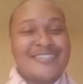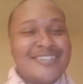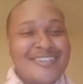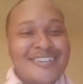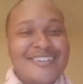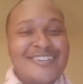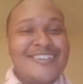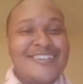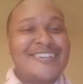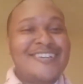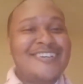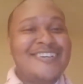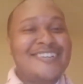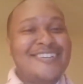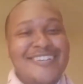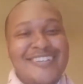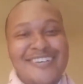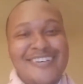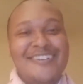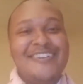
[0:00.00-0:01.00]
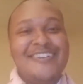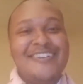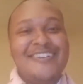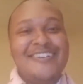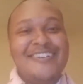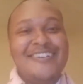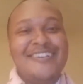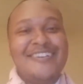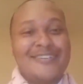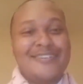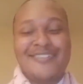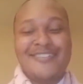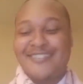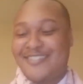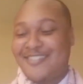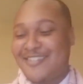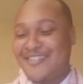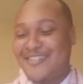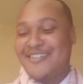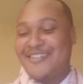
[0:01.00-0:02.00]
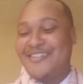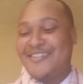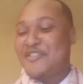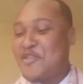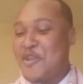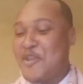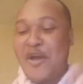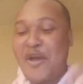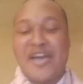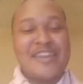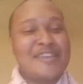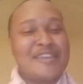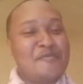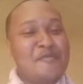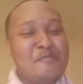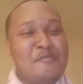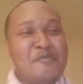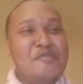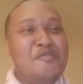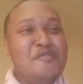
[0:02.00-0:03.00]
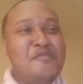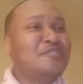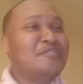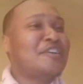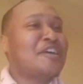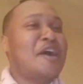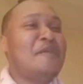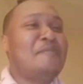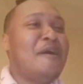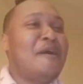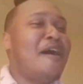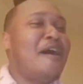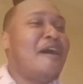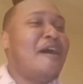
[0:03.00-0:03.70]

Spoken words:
dun, dun, dun, dun, you know, and then the music come on.